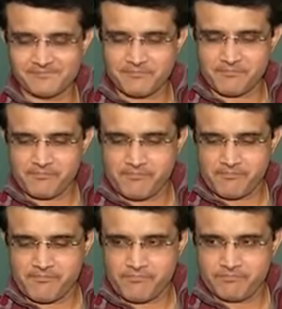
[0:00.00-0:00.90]

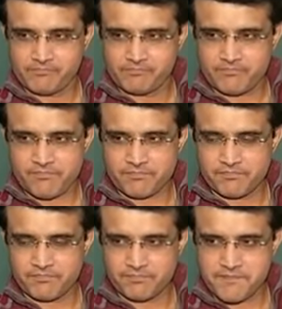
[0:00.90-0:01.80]

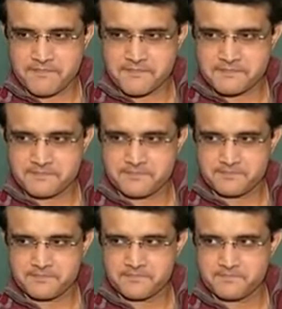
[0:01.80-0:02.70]

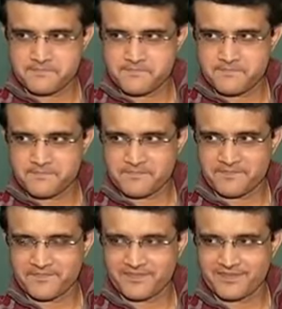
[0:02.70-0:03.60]

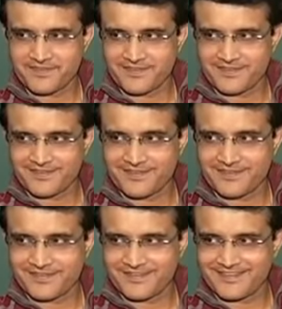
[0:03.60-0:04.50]

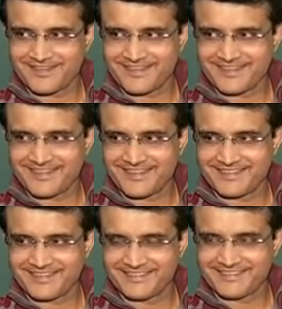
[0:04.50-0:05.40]

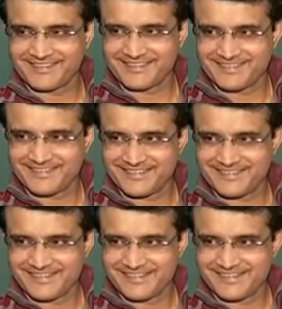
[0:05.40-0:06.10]
This person isn't speaking.